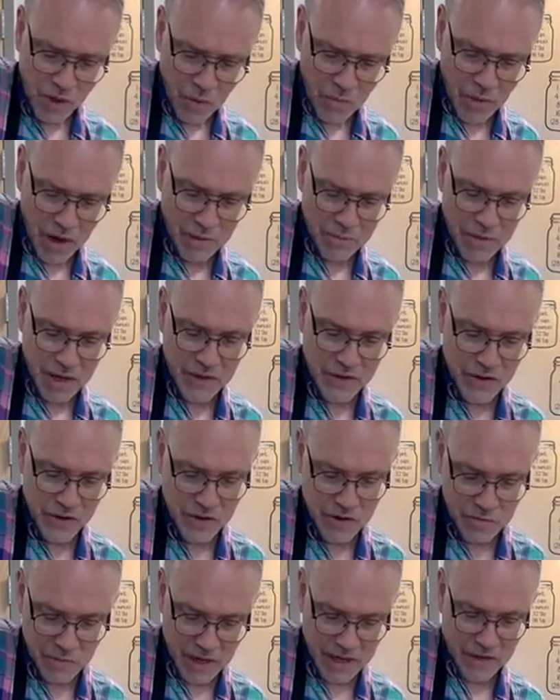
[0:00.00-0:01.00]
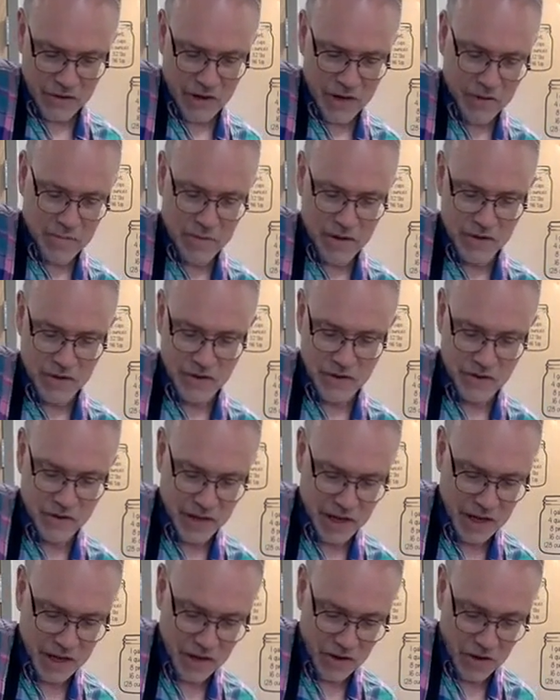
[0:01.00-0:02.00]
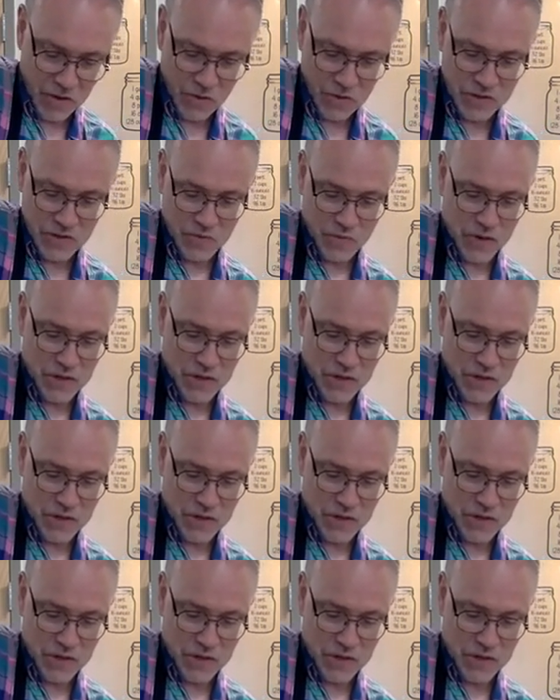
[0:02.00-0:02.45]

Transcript: My mother and my grandmother, they always